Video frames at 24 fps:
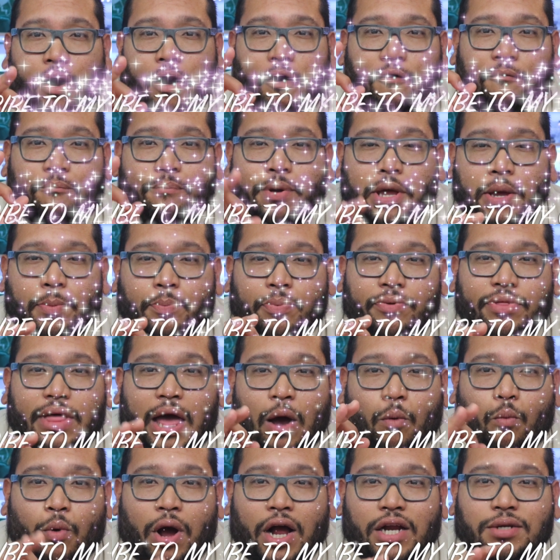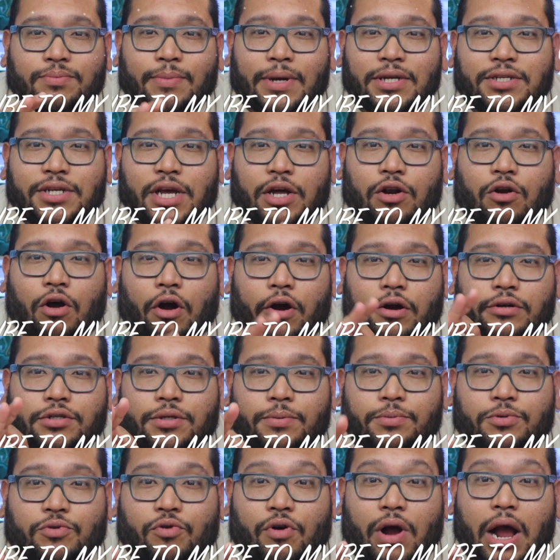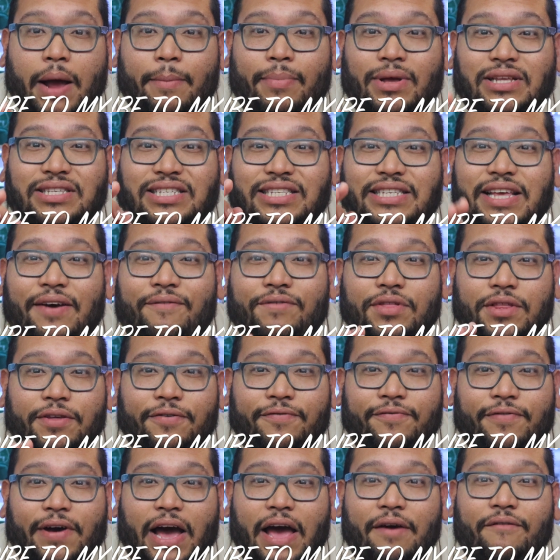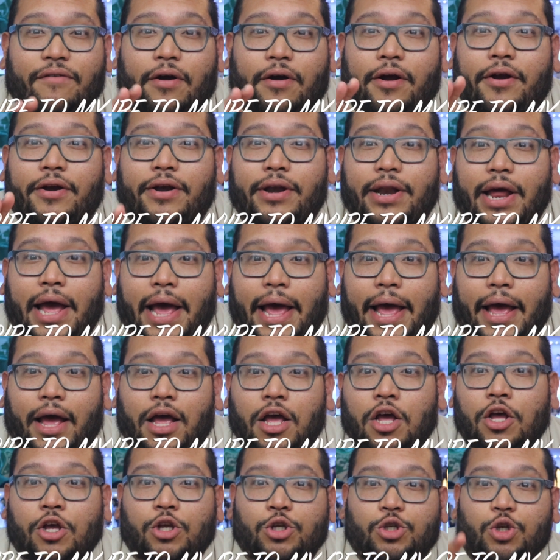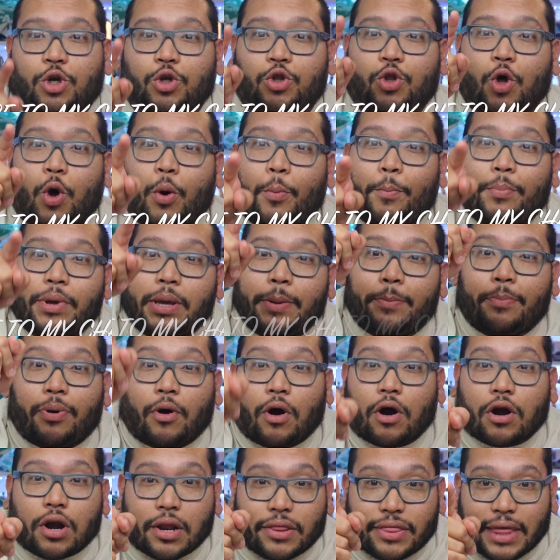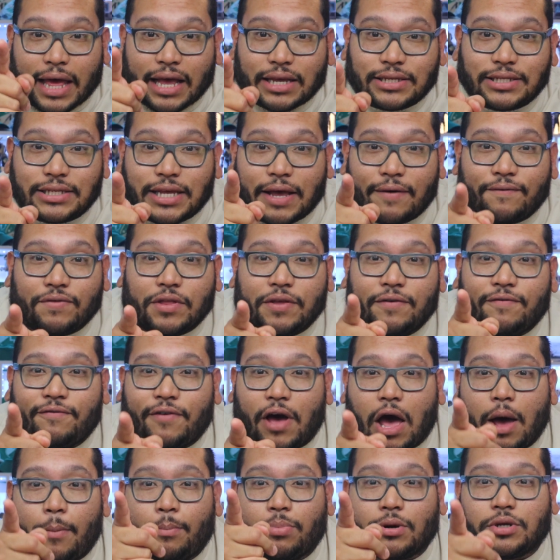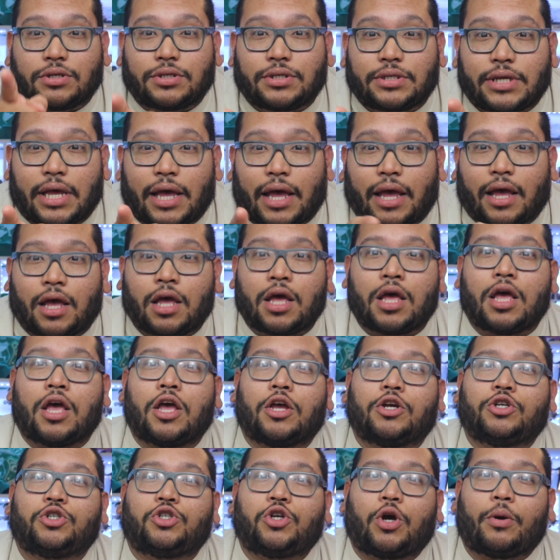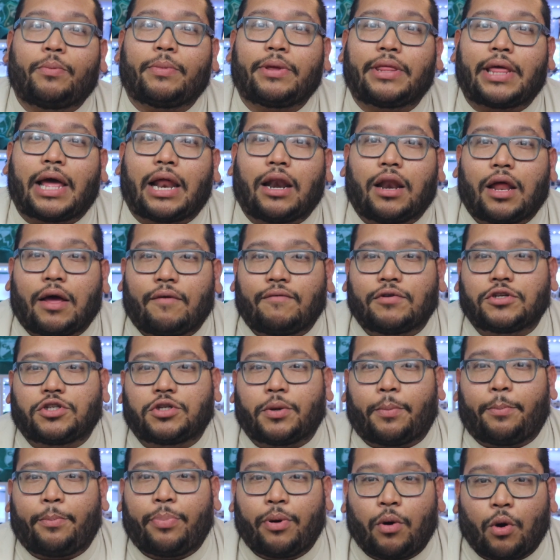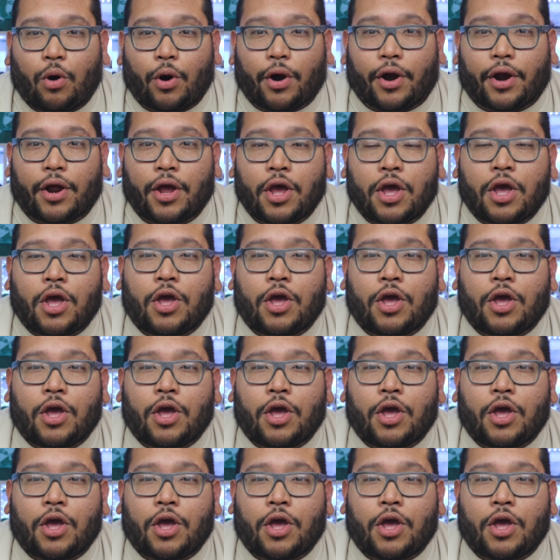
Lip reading: of people that watch my channel are subscribed and 75% are not. So don't be part of that 75%. Show me that love and support.